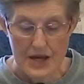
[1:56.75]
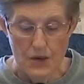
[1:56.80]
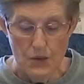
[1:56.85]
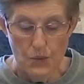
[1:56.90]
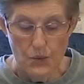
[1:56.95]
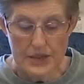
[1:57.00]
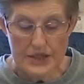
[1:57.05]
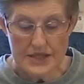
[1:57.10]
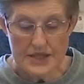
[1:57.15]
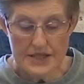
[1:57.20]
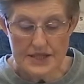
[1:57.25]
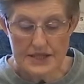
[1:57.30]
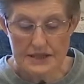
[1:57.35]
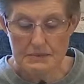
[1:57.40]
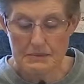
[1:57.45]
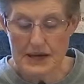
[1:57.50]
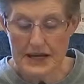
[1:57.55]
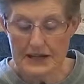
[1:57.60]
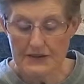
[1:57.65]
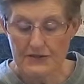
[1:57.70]

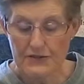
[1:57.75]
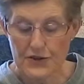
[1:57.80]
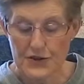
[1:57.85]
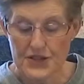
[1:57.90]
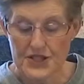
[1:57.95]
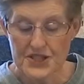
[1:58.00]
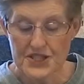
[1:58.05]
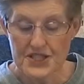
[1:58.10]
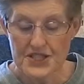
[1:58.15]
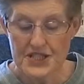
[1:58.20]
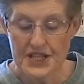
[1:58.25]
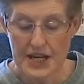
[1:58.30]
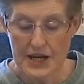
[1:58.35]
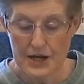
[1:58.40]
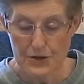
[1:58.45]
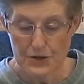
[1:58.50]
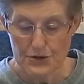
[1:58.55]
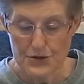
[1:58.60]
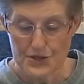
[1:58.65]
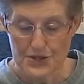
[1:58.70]
Winston made for the
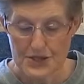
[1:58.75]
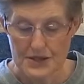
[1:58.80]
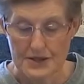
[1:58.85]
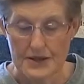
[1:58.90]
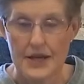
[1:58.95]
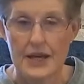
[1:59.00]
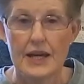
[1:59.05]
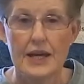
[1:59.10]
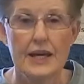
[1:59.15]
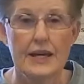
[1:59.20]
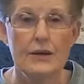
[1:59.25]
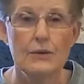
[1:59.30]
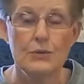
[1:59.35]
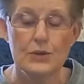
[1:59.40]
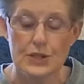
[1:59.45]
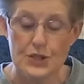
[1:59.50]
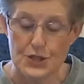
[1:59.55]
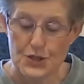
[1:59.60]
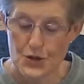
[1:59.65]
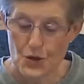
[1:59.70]
stairs. It
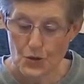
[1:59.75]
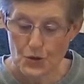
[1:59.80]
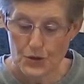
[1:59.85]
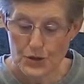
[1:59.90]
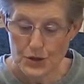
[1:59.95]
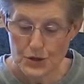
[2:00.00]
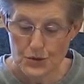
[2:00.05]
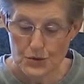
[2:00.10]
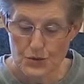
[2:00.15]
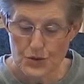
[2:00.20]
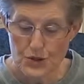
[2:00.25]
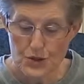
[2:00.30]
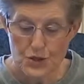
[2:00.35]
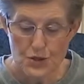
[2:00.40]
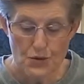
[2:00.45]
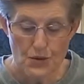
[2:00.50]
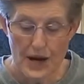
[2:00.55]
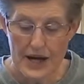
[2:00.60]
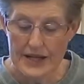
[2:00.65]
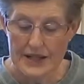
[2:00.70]
was no use
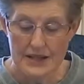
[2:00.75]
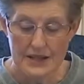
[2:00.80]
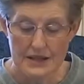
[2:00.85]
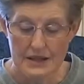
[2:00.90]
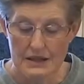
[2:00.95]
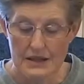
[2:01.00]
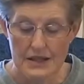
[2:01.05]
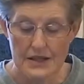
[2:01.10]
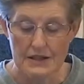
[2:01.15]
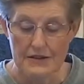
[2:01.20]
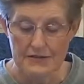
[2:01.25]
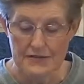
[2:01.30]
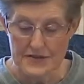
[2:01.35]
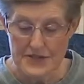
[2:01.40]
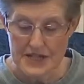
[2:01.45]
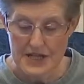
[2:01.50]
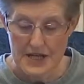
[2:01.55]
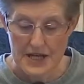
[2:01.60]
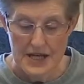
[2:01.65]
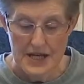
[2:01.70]
trying the lift.